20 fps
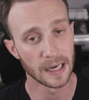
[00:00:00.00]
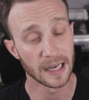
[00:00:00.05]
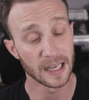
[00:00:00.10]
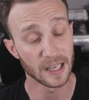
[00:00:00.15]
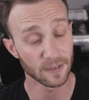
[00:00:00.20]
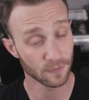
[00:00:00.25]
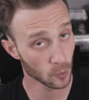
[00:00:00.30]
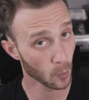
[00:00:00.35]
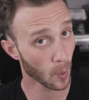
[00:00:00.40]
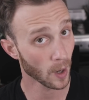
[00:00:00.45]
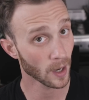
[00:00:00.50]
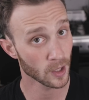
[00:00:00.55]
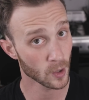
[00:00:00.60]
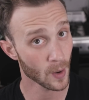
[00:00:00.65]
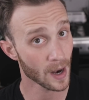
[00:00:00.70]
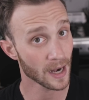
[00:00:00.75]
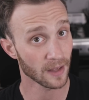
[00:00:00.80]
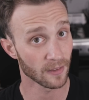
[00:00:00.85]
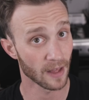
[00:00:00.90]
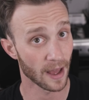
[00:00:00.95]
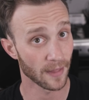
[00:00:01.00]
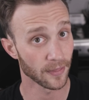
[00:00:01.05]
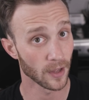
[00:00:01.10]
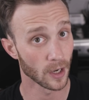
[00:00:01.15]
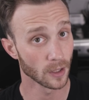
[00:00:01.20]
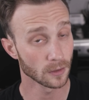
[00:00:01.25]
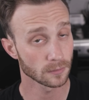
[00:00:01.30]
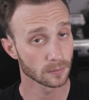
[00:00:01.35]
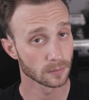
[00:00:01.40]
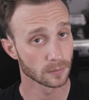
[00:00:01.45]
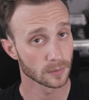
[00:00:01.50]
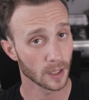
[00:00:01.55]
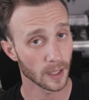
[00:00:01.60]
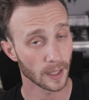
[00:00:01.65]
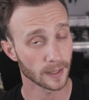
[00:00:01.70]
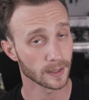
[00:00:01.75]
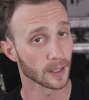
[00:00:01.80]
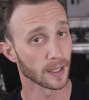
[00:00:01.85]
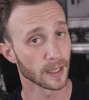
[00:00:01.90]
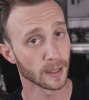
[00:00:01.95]
If you want to do any of that though,
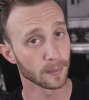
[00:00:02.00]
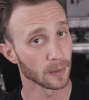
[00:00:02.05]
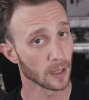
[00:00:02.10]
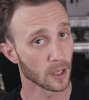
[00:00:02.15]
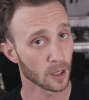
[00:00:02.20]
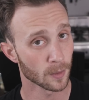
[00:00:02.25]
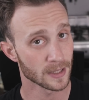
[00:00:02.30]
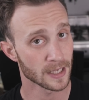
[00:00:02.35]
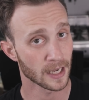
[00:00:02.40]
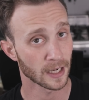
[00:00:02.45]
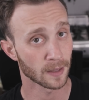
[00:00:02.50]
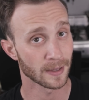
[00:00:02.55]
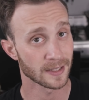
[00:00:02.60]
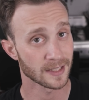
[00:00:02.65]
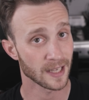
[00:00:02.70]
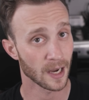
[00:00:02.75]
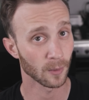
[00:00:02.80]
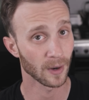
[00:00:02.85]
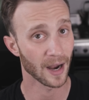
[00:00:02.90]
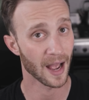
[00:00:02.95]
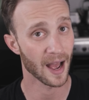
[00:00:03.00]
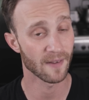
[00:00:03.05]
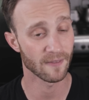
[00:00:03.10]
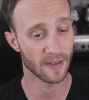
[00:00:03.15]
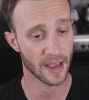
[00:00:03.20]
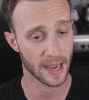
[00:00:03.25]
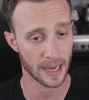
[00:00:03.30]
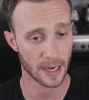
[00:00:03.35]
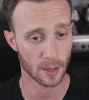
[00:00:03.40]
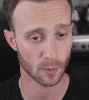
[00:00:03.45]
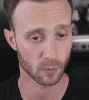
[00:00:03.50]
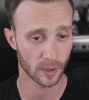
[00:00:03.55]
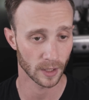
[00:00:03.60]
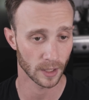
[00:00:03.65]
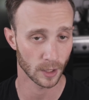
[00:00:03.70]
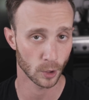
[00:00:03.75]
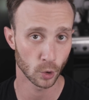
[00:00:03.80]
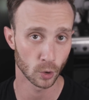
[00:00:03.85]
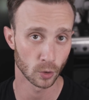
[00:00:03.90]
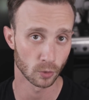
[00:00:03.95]
click the link below to be taken to my site where I have a
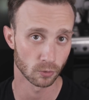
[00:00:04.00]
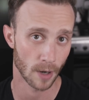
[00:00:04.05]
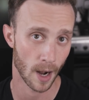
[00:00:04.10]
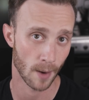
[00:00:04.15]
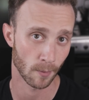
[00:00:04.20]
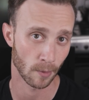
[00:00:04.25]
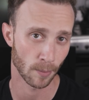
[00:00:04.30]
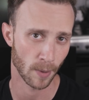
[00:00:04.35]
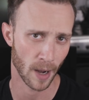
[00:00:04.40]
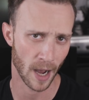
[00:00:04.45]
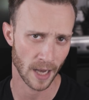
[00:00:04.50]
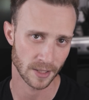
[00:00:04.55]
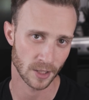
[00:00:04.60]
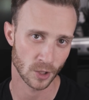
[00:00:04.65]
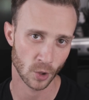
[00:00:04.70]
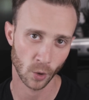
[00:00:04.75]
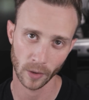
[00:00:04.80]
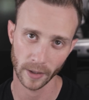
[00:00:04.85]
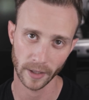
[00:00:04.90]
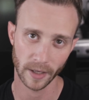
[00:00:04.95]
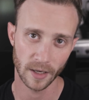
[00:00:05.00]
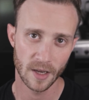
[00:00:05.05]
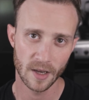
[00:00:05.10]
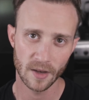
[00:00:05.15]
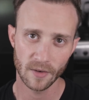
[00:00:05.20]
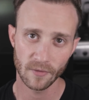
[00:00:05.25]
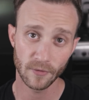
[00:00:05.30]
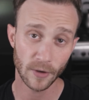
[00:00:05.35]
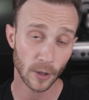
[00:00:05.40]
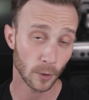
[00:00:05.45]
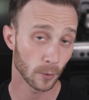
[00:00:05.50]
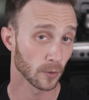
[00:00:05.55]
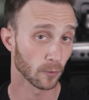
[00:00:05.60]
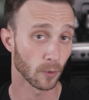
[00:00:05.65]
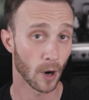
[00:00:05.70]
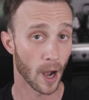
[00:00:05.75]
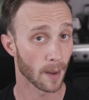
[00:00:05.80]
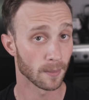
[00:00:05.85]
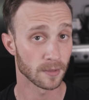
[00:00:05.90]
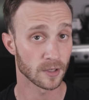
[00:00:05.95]
really cool ROM repository filled with
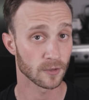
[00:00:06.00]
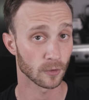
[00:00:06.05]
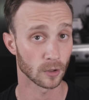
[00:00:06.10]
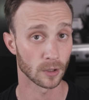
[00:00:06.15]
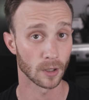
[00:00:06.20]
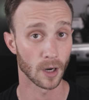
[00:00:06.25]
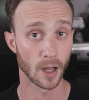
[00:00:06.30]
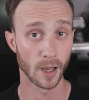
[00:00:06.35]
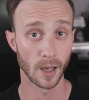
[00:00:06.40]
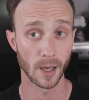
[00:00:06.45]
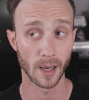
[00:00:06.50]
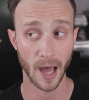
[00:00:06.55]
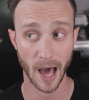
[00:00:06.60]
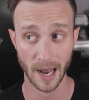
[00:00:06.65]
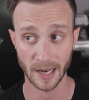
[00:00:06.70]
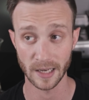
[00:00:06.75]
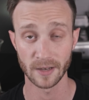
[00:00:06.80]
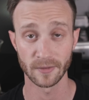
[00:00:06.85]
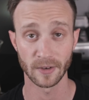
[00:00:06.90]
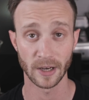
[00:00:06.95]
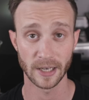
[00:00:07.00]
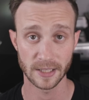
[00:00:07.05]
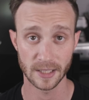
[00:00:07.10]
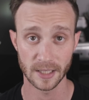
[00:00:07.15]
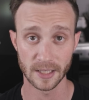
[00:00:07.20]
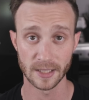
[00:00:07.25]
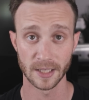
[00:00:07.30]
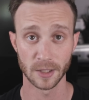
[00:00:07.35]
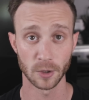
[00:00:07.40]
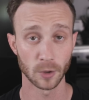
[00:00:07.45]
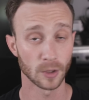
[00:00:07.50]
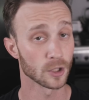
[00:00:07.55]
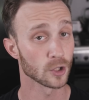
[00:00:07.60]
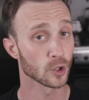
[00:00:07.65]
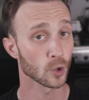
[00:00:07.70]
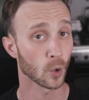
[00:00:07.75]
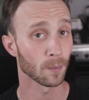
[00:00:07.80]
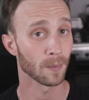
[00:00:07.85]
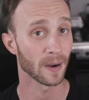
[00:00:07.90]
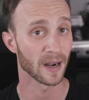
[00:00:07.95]
ROMs for a lot of devices, and you can
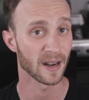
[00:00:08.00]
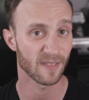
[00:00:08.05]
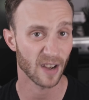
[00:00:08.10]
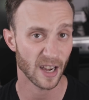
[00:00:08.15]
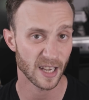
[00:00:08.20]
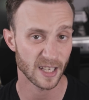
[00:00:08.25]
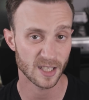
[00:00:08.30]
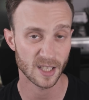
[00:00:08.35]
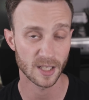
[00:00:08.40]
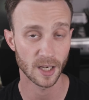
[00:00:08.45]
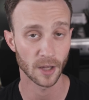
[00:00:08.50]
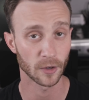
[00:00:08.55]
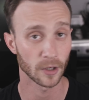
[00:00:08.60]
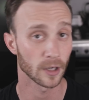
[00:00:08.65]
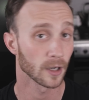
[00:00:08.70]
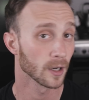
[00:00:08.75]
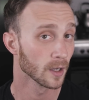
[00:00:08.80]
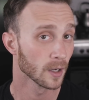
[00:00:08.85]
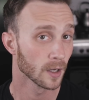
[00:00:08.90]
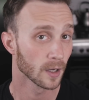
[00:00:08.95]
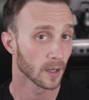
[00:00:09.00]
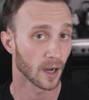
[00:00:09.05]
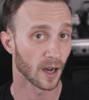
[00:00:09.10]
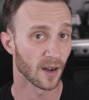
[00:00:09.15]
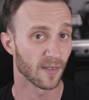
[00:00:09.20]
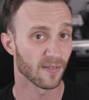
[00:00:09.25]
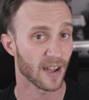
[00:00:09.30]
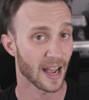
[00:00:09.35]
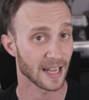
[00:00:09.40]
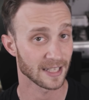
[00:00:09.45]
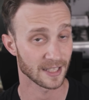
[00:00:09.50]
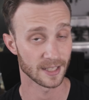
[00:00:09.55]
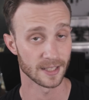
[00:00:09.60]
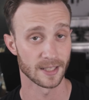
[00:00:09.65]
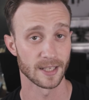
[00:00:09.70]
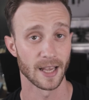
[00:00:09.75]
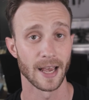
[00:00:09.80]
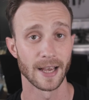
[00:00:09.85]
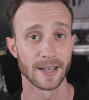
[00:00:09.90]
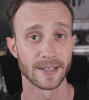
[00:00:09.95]
sort by device and other
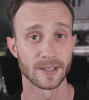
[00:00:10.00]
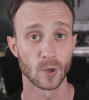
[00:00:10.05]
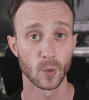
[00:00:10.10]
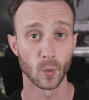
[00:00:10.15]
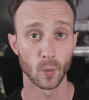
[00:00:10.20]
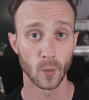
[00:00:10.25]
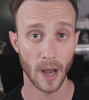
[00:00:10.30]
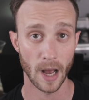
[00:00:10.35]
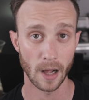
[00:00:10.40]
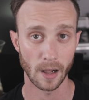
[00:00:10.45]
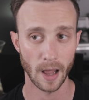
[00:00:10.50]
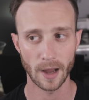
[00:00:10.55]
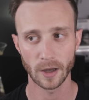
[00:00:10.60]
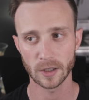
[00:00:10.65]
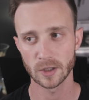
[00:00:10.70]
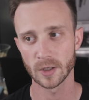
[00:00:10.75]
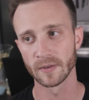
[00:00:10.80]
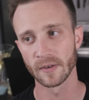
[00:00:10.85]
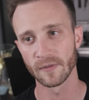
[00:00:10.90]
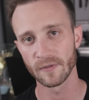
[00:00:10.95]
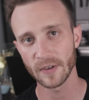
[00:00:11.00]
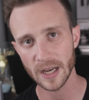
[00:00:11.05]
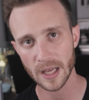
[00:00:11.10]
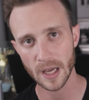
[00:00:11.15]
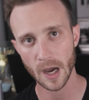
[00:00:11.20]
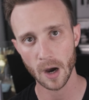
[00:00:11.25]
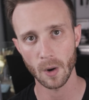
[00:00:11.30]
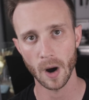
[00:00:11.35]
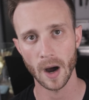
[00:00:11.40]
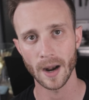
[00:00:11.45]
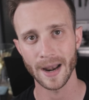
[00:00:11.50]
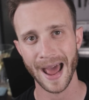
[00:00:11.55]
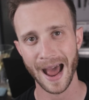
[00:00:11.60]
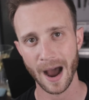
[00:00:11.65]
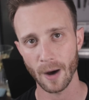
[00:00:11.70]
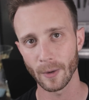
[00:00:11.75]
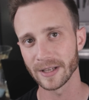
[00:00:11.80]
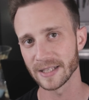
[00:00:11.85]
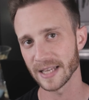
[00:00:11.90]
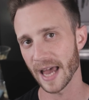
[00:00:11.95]
facets as well. I also have a video on
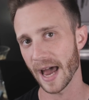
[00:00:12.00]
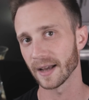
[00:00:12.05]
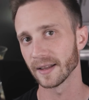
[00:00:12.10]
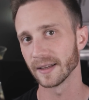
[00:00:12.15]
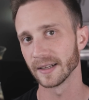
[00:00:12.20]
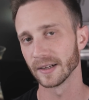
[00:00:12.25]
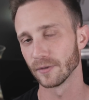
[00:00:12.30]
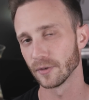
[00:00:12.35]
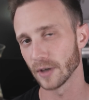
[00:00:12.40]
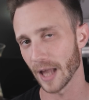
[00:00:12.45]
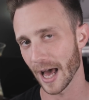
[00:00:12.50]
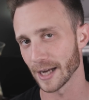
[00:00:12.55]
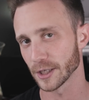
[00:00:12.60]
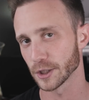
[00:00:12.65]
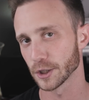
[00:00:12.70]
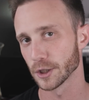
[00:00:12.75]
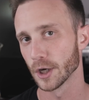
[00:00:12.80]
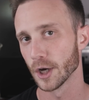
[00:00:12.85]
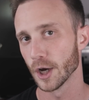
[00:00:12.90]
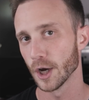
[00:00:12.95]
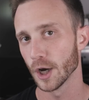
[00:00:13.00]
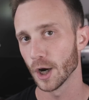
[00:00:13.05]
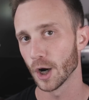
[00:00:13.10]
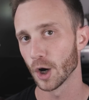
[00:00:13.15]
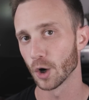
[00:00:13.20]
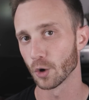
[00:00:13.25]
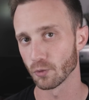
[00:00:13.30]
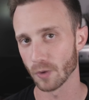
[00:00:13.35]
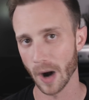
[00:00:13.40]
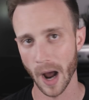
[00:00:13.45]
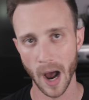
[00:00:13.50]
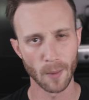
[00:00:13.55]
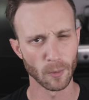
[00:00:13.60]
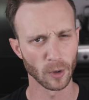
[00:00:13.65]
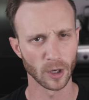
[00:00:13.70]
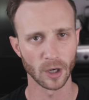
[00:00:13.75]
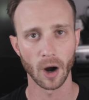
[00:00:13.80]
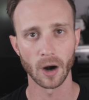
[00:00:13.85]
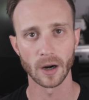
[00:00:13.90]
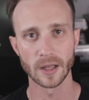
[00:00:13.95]
how exactly to flash a ROM
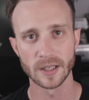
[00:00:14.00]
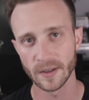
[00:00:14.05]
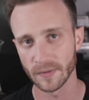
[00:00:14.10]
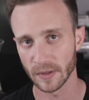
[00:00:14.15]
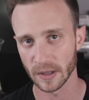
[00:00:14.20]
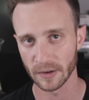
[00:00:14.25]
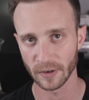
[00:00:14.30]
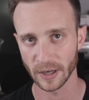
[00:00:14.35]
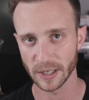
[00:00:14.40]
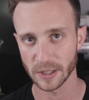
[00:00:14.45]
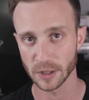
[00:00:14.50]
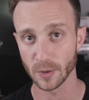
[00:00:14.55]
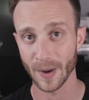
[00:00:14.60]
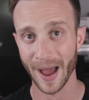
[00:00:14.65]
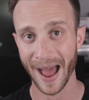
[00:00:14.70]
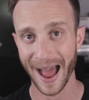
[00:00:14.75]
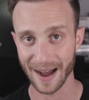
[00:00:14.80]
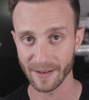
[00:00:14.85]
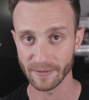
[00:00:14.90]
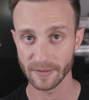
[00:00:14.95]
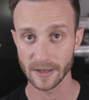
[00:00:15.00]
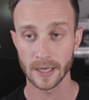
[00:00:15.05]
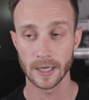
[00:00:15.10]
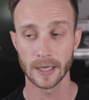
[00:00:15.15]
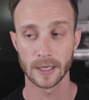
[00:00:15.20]
regardless of the device you have.